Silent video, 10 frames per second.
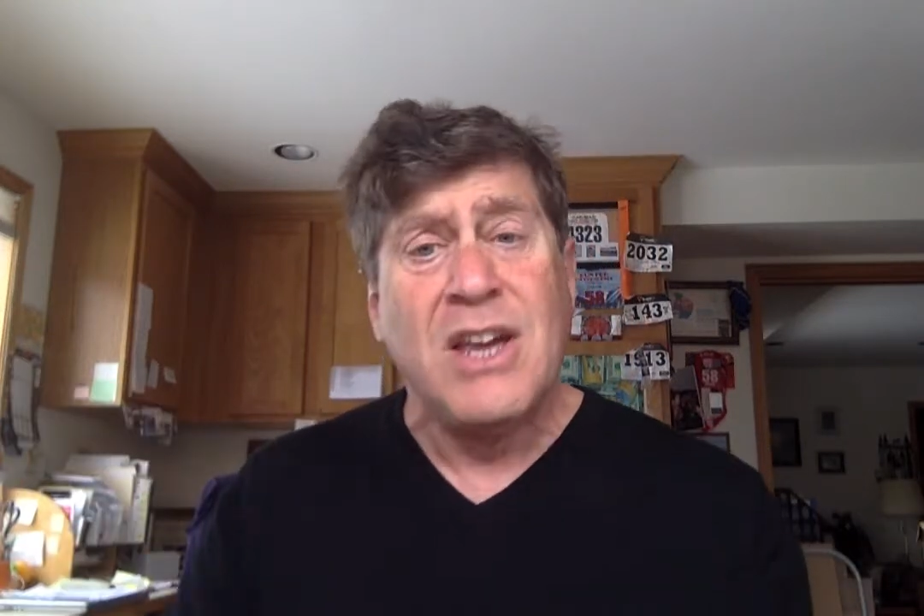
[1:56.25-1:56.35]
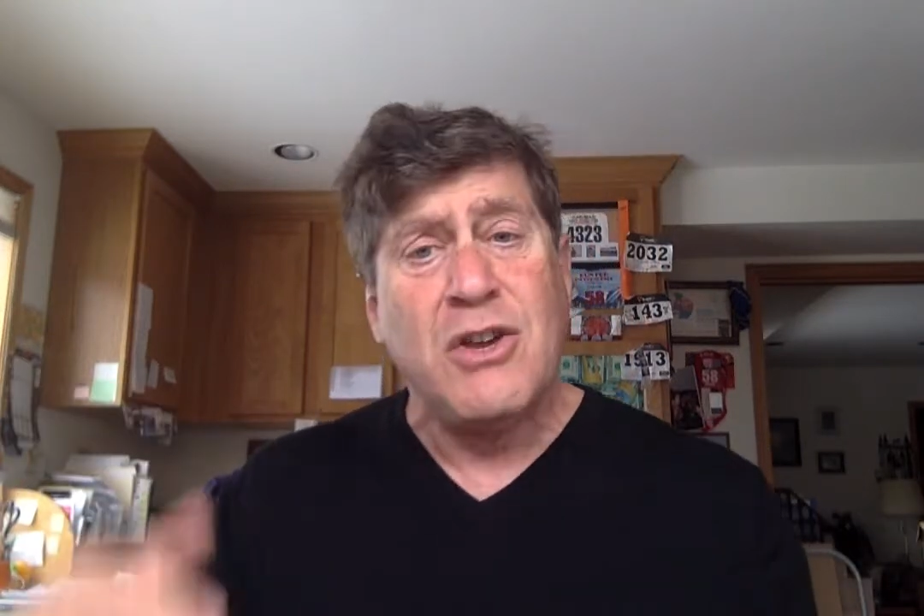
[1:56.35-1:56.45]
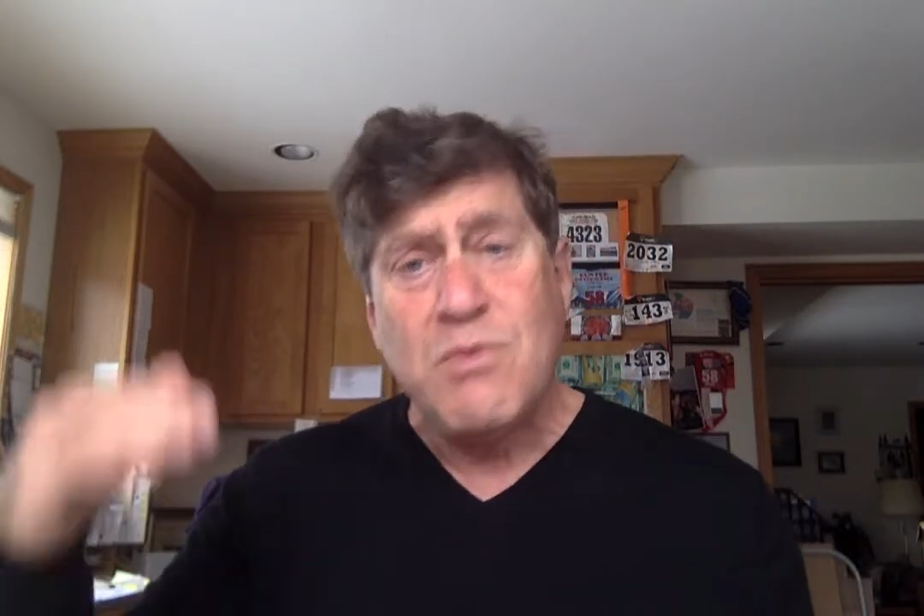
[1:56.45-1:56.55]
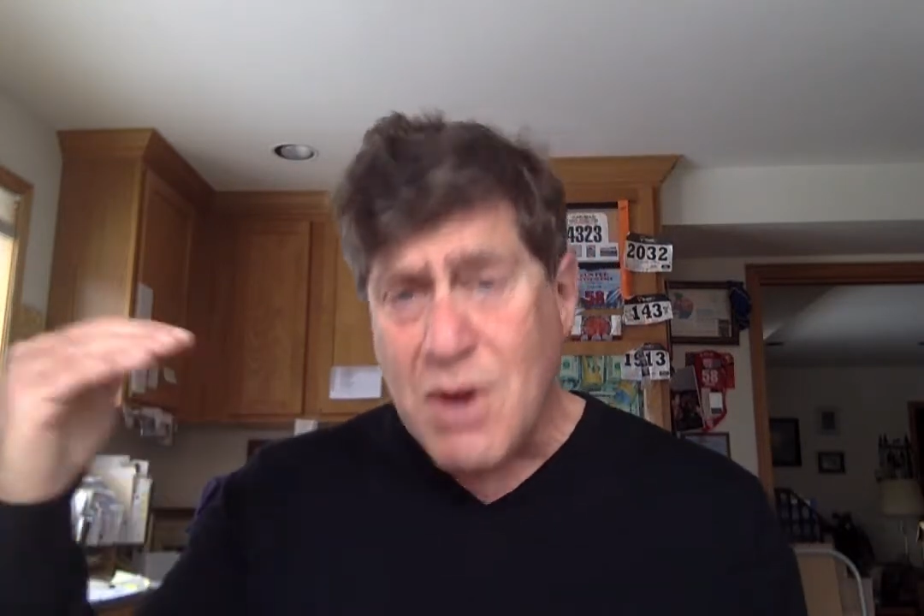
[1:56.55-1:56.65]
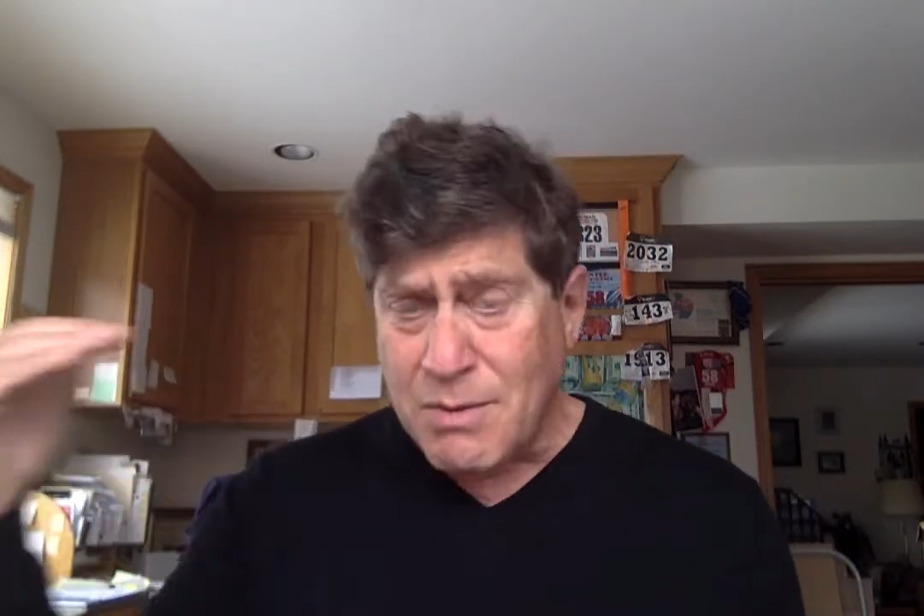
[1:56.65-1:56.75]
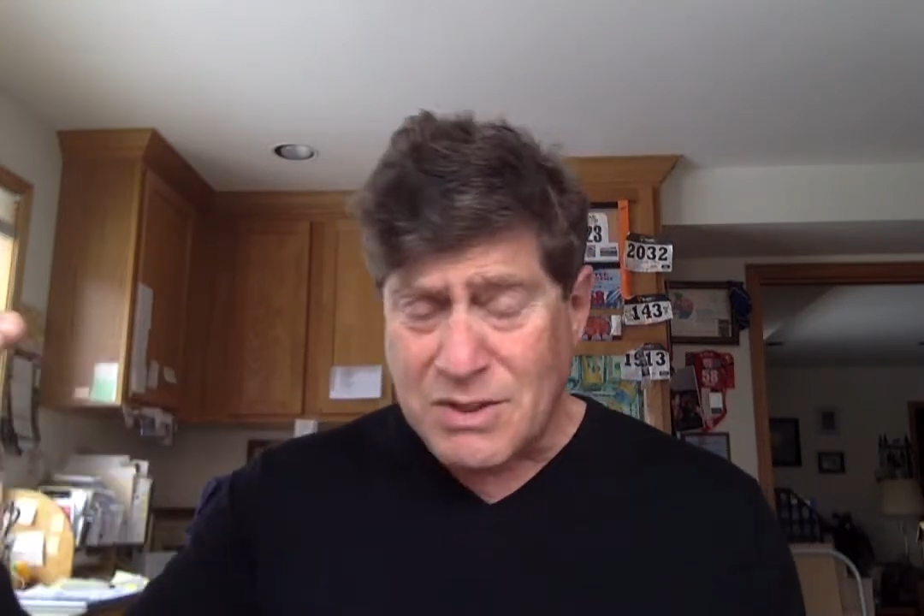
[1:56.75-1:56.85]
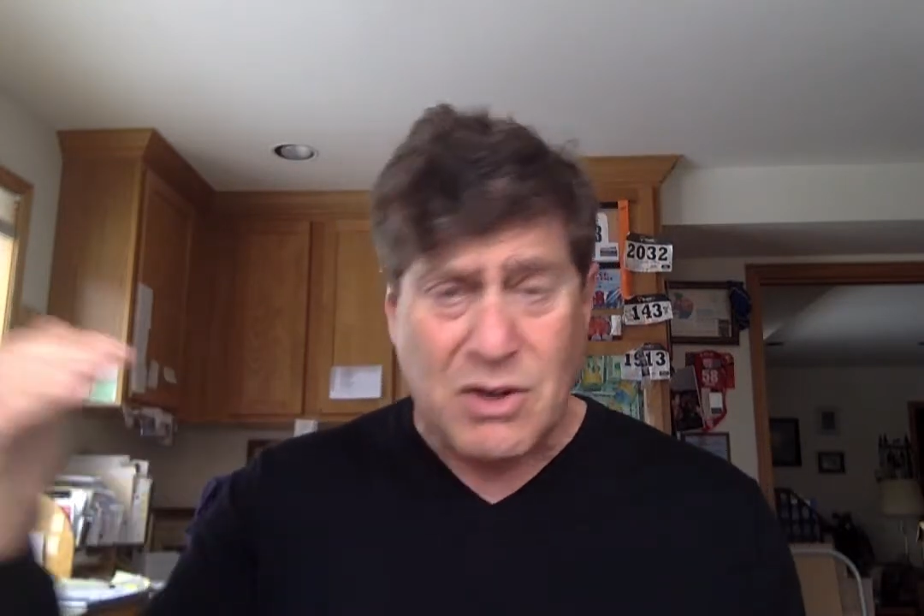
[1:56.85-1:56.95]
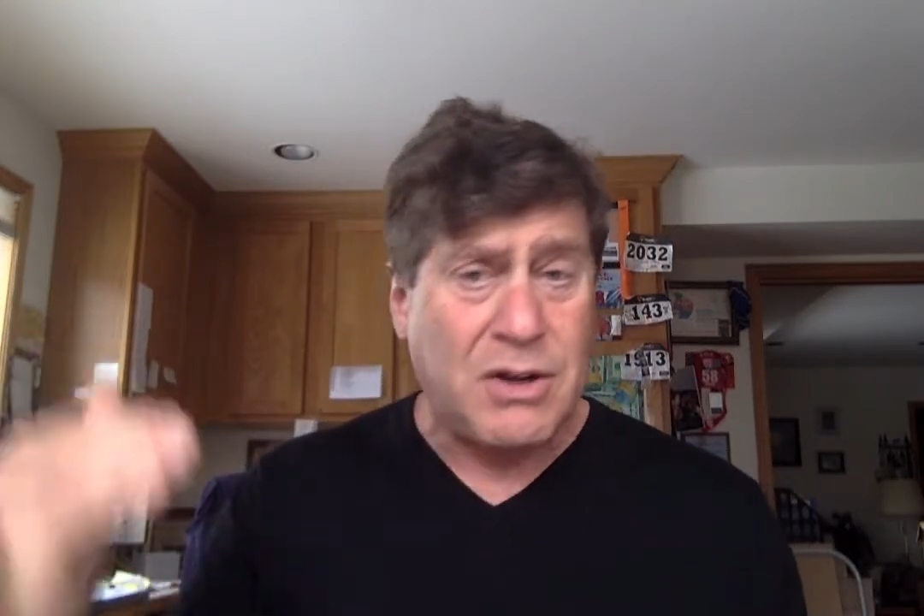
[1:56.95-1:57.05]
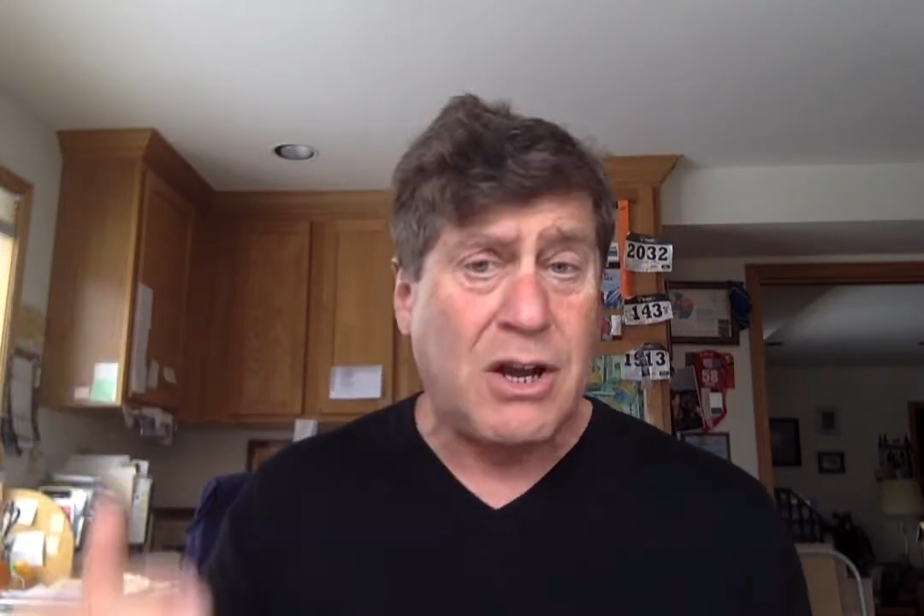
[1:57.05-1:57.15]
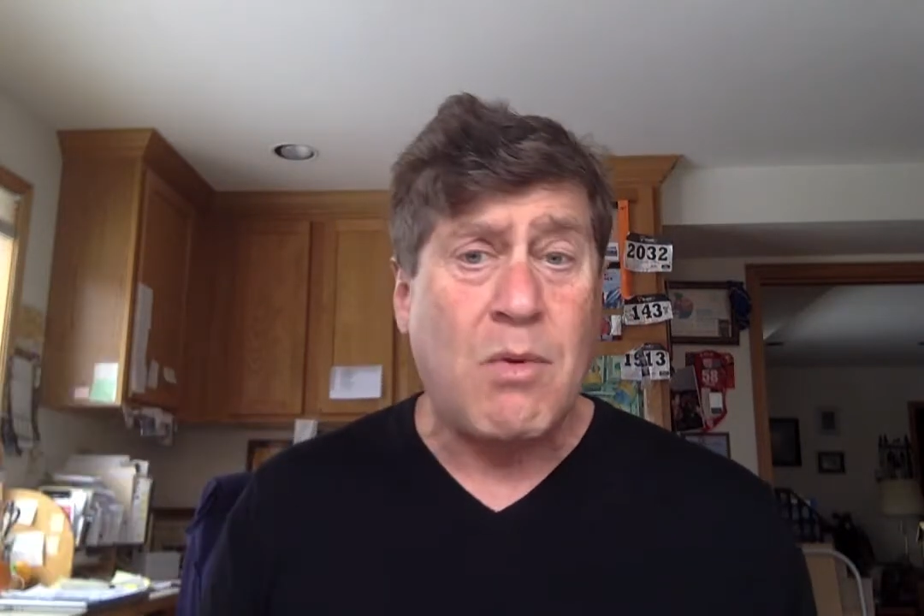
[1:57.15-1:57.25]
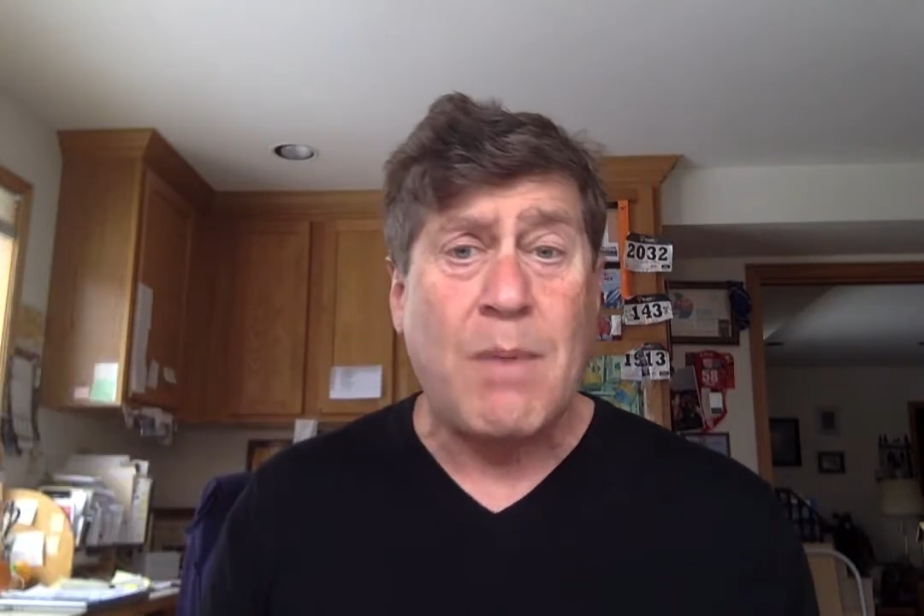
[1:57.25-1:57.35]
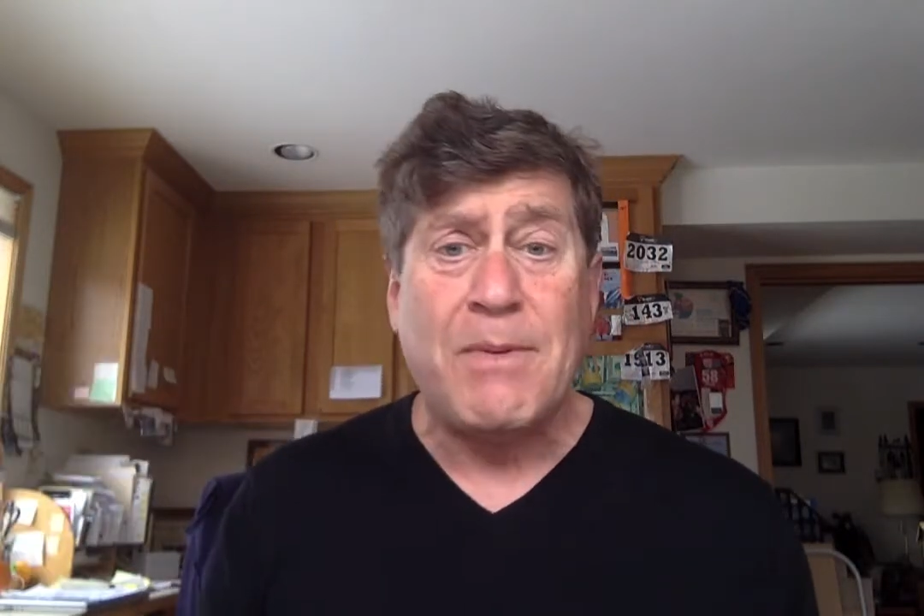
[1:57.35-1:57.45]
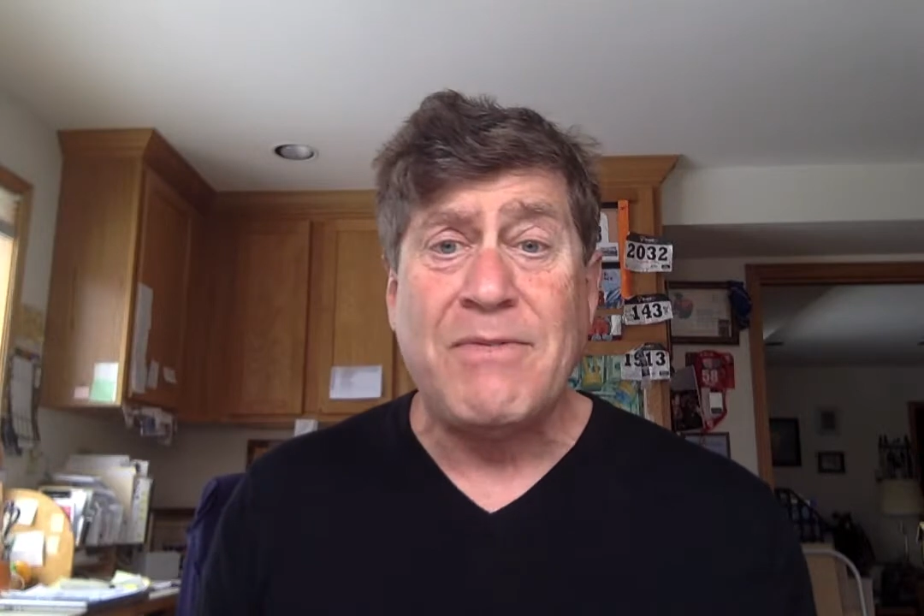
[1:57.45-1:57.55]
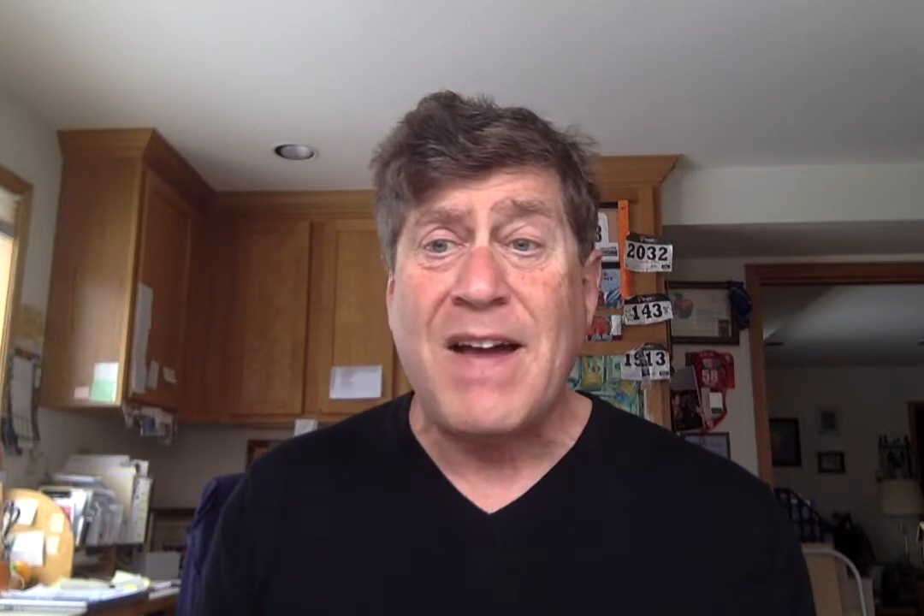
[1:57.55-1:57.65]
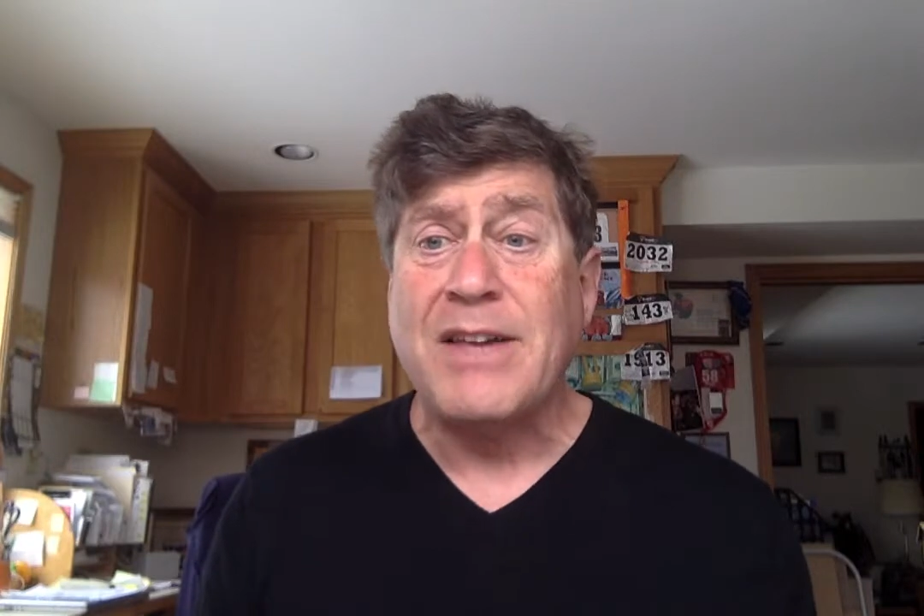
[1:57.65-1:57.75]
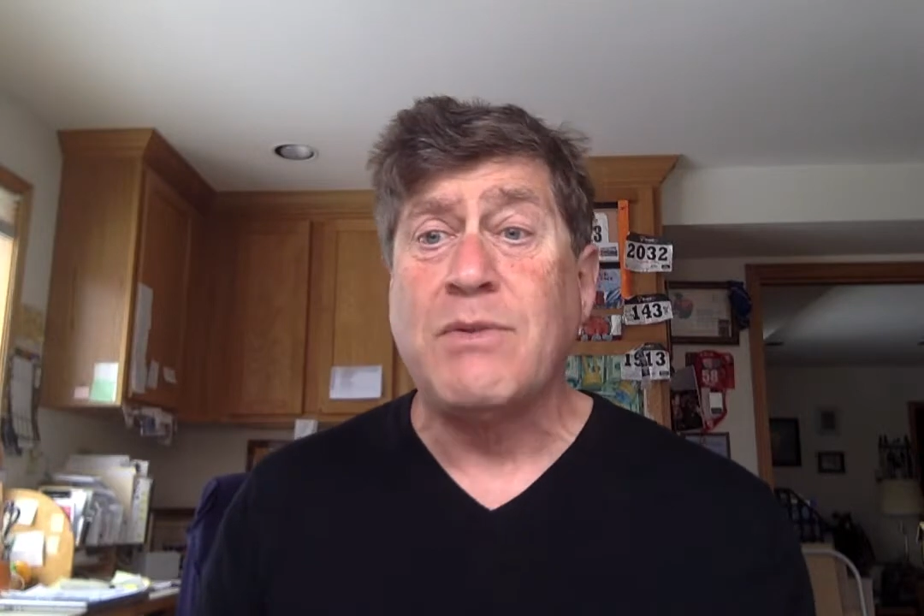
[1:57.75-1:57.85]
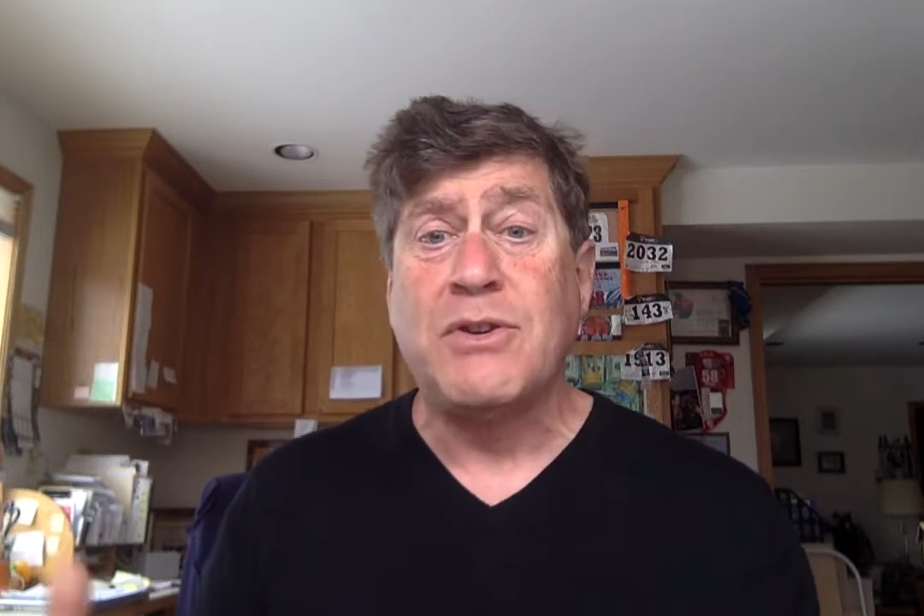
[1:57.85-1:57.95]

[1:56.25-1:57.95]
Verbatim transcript: You know it's going to go up in value